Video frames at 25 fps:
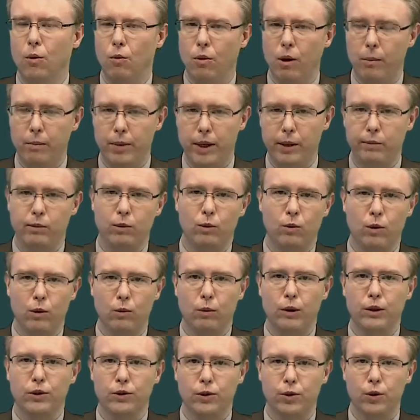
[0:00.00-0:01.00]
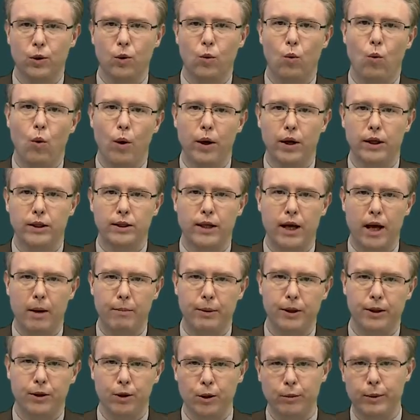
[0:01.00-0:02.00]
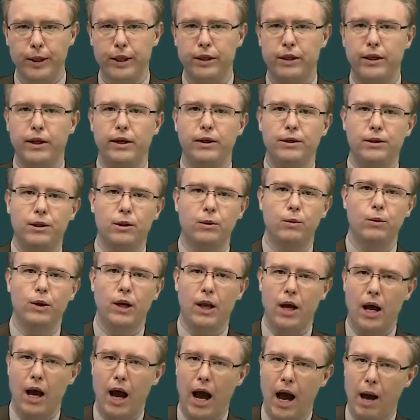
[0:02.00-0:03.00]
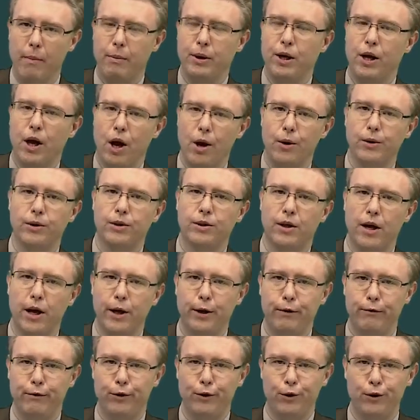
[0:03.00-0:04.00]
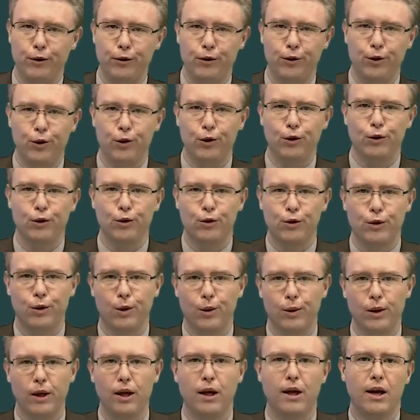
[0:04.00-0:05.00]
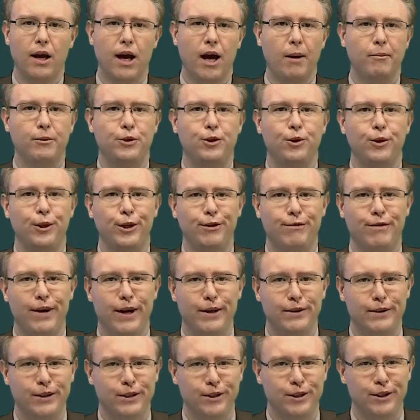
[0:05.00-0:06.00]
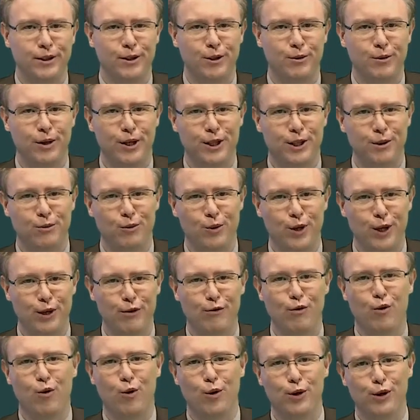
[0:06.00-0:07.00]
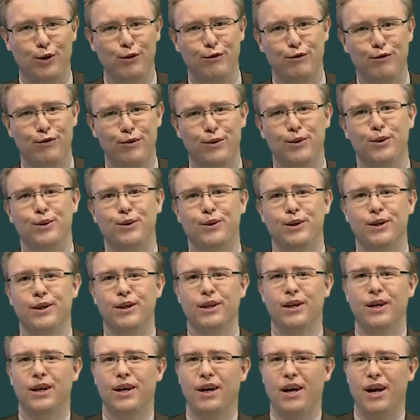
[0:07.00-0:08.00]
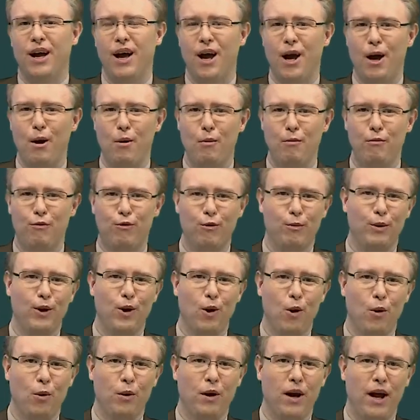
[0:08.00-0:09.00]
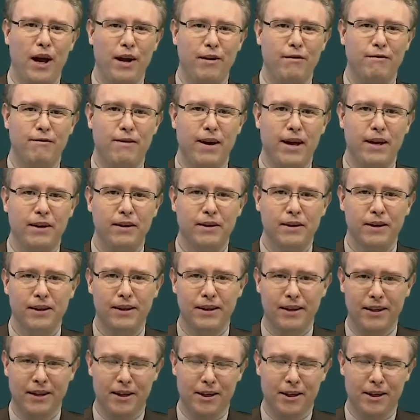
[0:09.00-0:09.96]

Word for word: where people will want to know what is happening. There'll be things that will happen outside of you, your control. I'm sure you've had this situation where you've ordered food um, from an online vendor